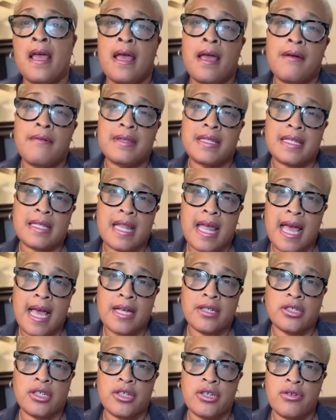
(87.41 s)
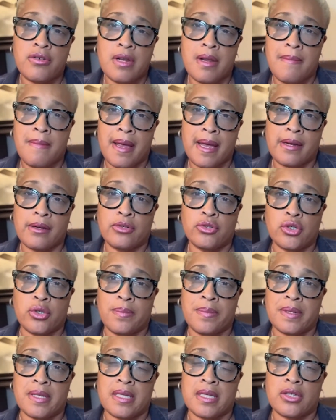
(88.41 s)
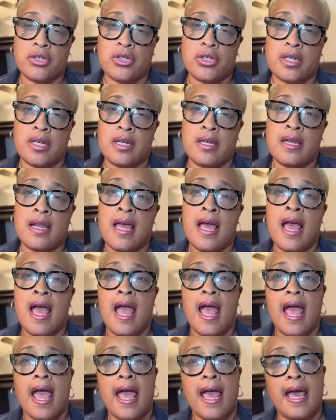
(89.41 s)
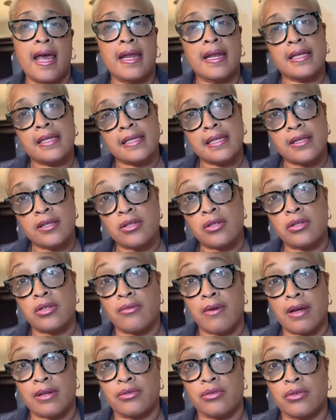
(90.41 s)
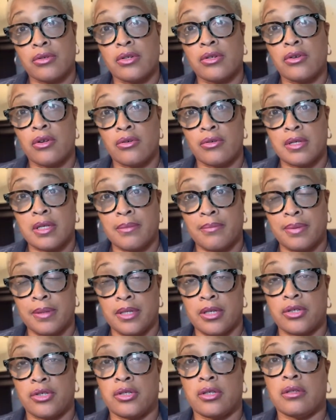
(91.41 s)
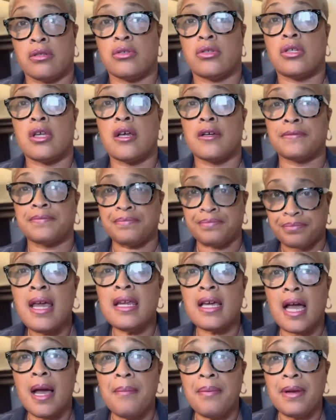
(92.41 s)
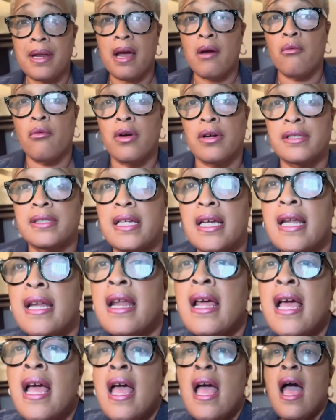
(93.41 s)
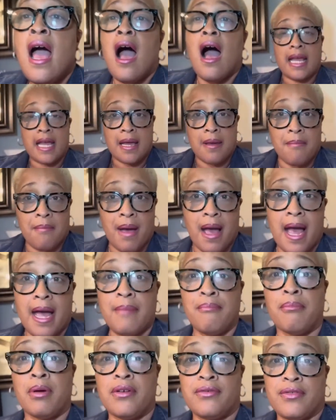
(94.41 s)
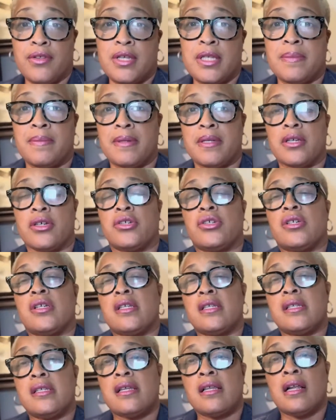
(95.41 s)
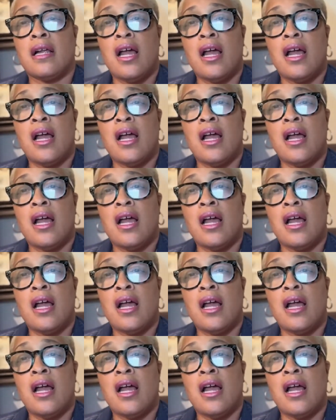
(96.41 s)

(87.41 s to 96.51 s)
It was / a unit manager position and assistant director nursing position. So in the company I worked in, they combined both those positions.